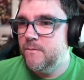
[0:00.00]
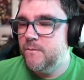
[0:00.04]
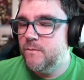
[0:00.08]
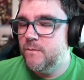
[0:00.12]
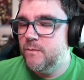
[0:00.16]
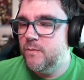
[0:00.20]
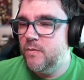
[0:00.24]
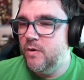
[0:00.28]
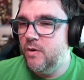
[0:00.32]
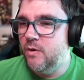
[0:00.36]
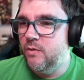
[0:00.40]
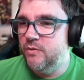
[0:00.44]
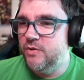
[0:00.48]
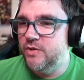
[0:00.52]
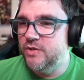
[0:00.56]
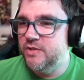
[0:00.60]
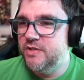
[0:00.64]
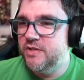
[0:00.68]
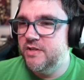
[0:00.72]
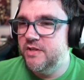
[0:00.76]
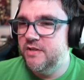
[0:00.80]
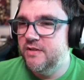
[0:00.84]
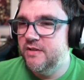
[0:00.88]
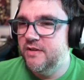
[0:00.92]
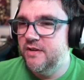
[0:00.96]
No,
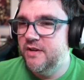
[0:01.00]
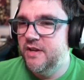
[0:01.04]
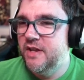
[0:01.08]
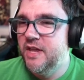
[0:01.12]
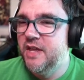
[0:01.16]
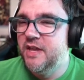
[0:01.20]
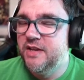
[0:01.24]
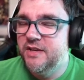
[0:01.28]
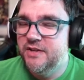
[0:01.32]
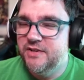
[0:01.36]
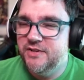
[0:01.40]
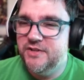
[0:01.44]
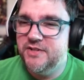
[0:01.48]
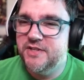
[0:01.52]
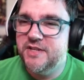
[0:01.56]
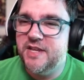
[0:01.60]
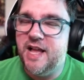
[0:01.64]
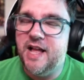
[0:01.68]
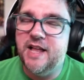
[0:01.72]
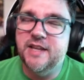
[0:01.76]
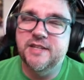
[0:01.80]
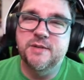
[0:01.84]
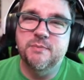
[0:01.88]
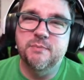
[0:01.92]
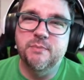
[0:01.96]
just just
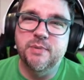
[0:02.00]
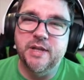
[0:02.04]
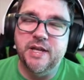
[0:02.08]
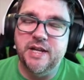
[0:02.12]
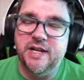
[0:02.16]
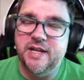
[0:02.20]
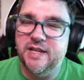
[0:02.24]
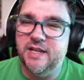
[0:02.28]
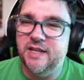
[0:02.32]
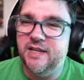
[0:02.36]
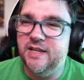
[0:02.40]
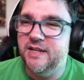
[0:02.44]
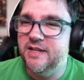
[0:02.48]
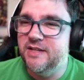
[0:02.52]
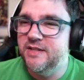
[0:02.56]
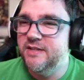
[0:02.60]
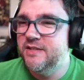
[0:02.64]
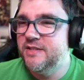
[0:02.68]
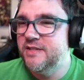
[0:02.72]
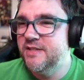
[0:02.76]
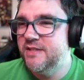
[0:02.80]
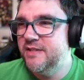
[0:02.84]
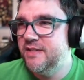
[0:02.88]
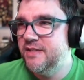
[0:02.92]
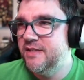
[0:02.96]
contemplating in his